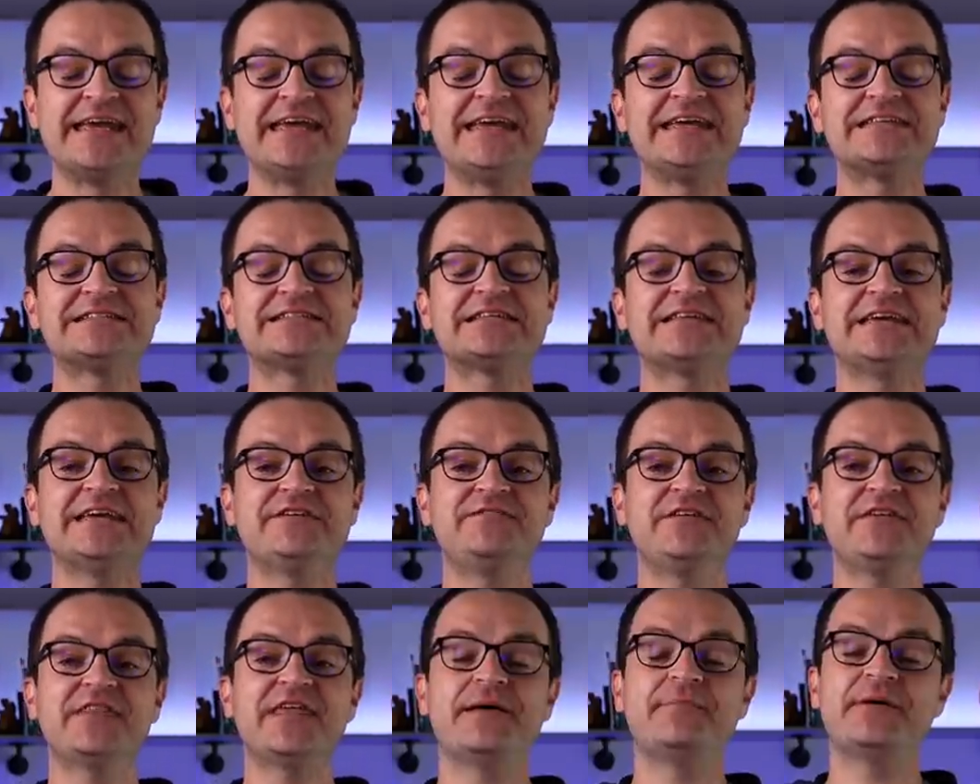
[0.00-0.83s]
is
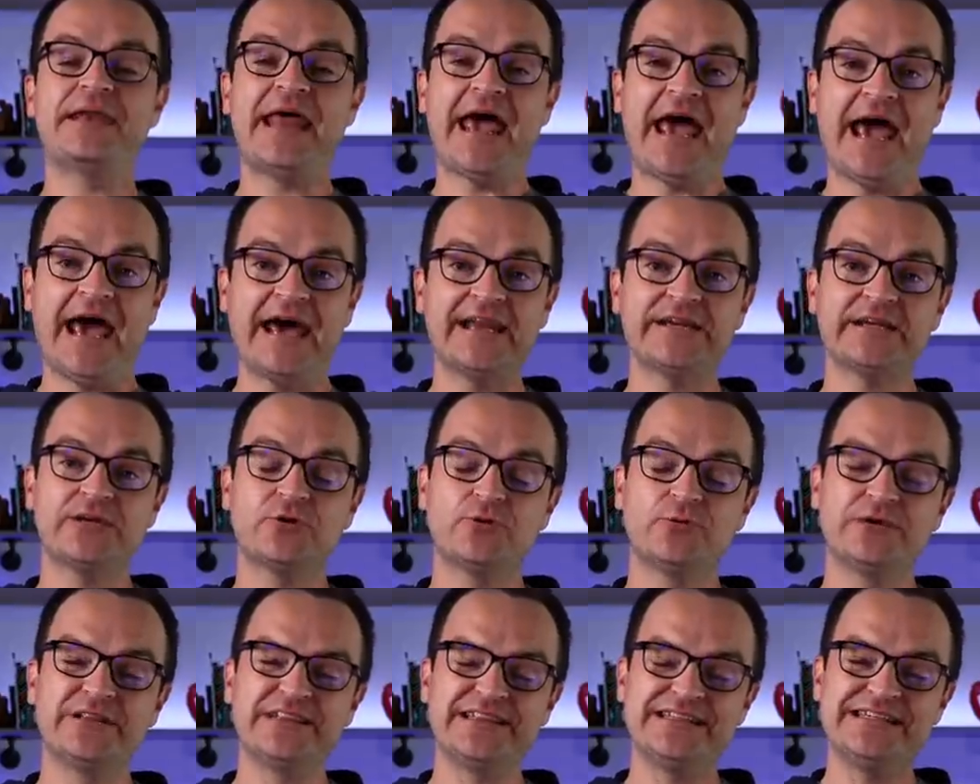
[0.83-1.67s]
giving them an
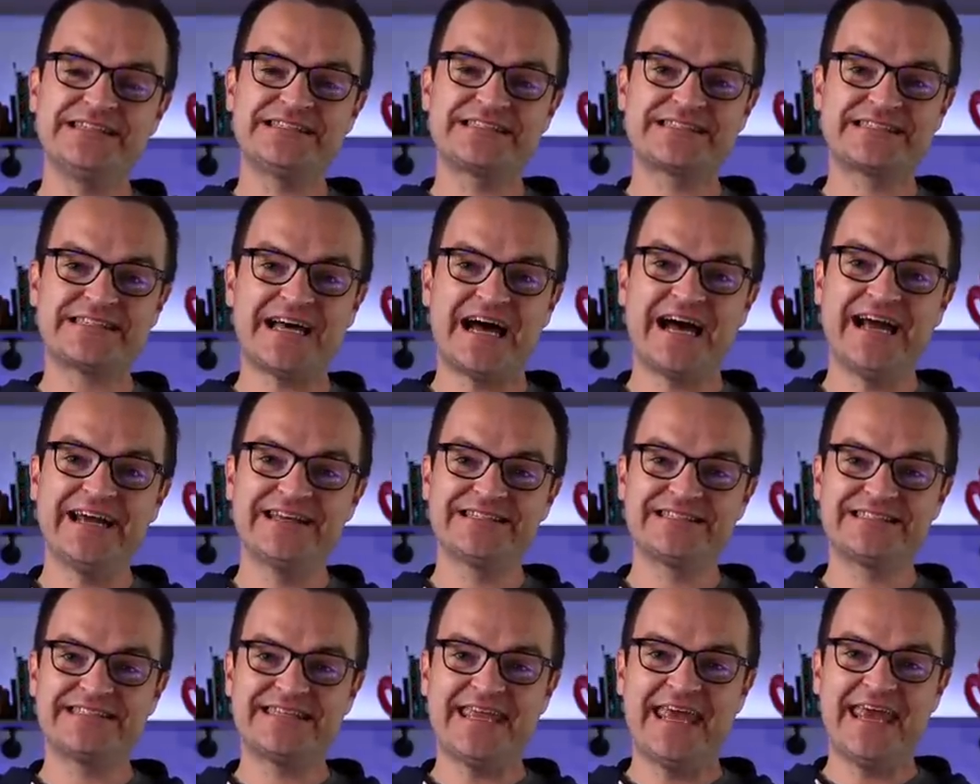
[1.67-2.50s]
adequately
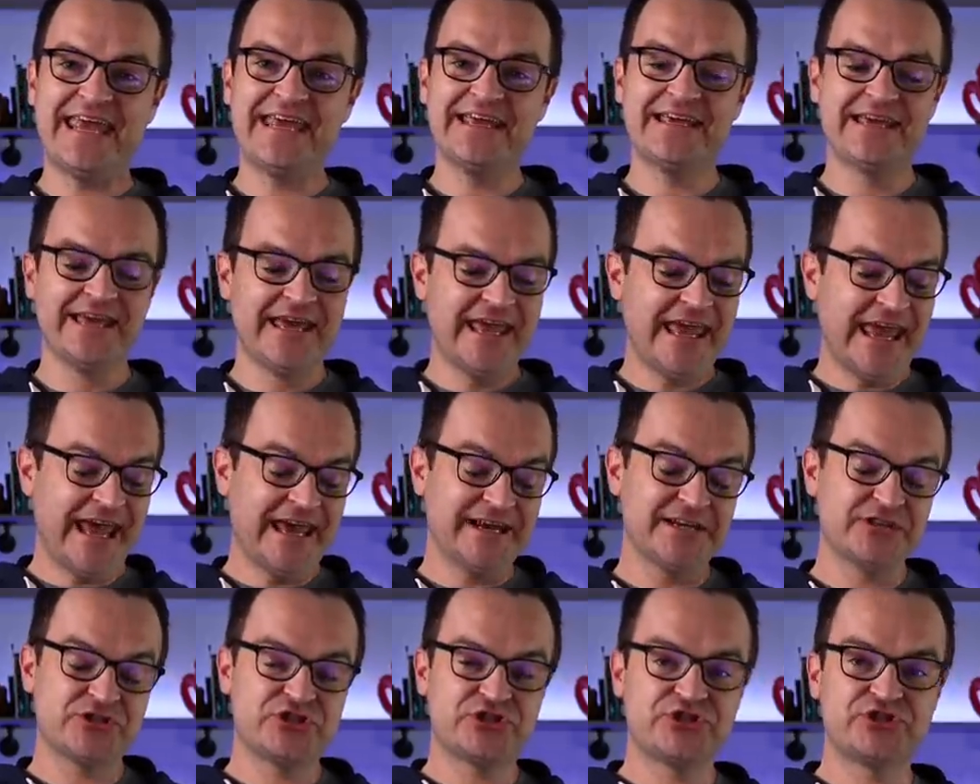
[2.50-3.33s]
sized tank
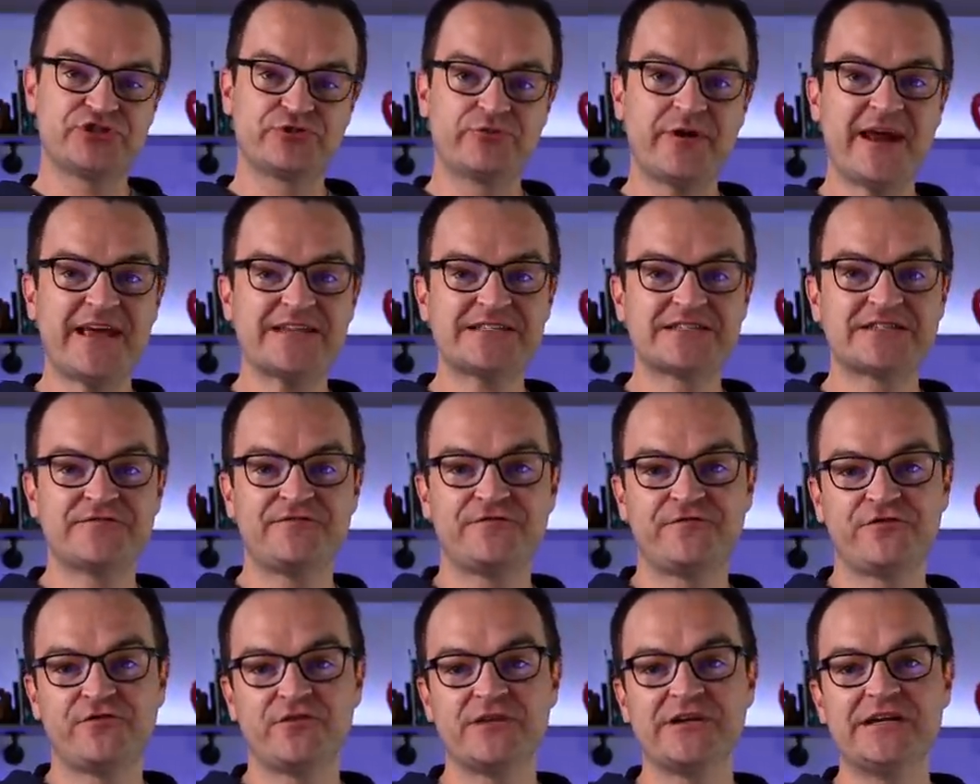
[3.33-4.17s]
and a
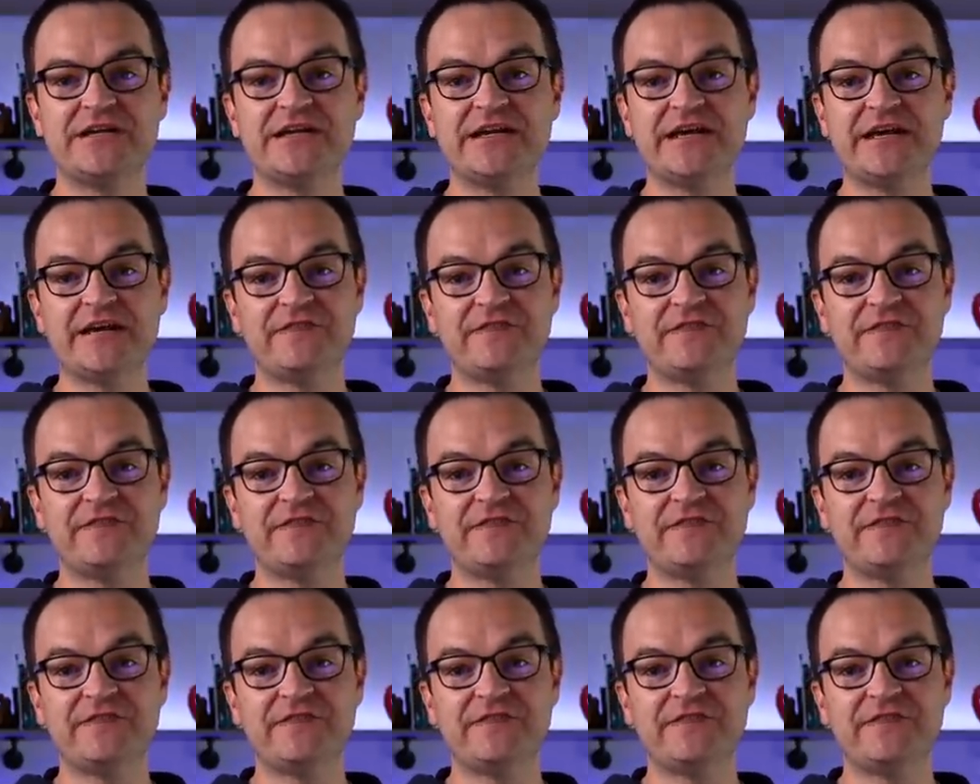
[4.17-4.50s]
stress-free